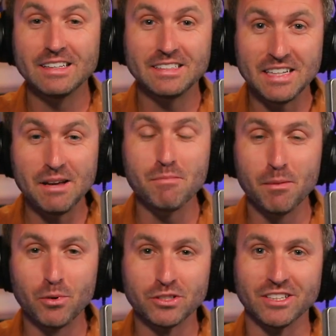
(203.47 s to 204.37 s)
team
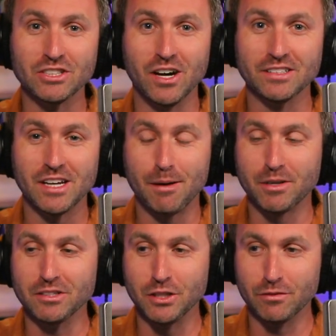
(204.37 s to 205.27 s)
members at Johns
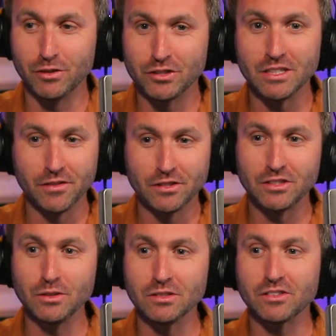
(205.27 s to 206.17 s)
Hopkins University, the
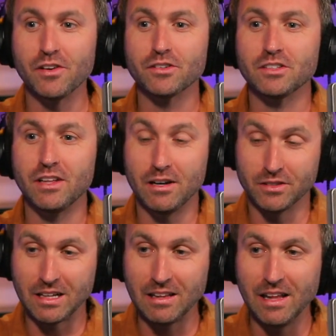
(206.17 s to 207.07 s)
students, they are
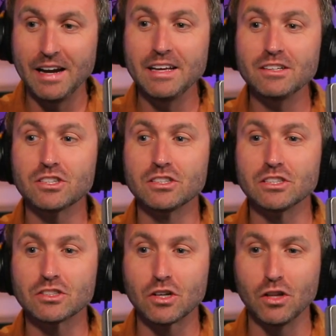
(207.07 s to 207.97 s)
declining to
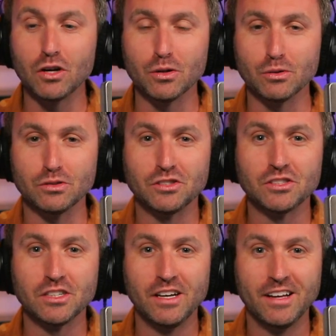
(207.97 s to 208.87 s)

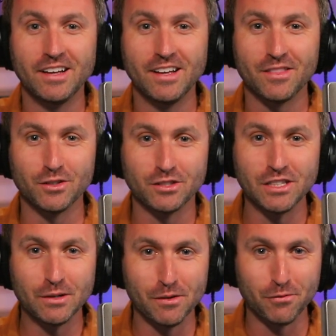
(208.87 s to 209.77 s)
disclose their
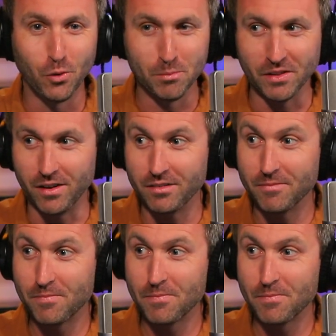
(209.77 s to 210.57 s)
secret formula.